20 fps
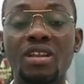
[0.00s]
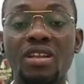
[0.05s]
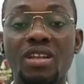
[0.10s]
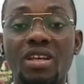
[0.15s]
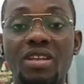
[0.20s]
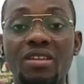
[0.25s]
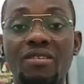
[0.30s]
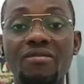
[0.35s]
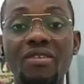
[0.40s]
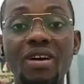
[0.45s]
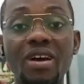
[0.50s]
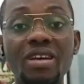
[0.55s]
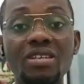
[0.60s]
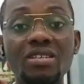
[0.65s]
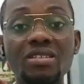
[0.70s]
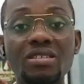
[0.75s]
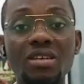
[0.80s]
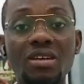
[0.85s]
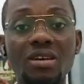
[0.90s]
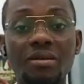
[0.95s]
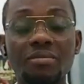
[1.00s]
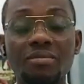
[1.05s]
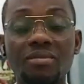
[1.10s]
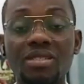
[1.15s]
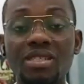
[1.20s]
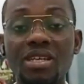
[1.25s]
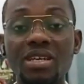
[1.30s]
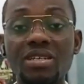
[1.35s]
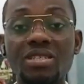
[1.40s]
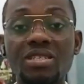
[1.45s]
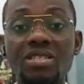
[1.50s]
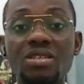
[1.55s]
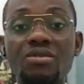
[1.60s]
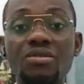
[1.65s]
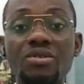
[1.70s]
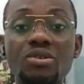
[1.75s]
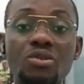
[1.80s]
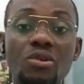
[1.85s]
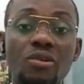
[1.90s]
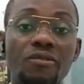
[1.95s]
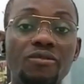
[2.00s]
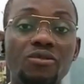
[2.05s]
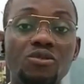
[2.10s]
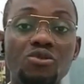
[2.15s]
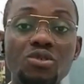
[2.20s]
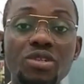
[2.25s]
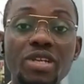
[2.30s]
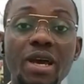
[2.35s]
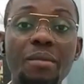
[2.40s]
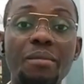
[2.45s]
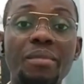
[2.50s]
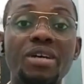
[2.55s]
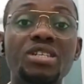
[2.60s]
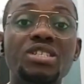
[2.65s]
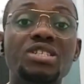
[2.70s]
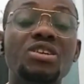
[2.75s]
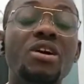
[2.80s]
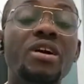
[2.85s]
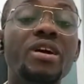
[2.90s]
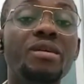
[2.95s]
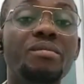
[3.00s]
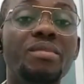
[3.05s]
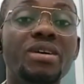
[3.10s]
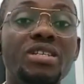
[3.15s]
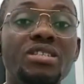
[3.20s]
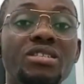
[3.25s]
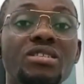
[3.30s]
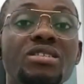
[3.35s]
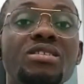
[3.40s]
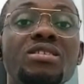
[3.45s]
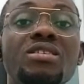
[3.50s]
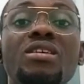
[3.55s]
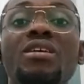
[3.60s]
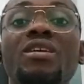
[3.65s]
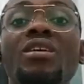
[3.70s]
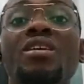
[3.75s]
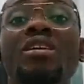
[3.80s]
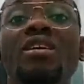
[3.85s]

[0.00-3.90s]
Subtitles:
The device takes series of two-dimensional images,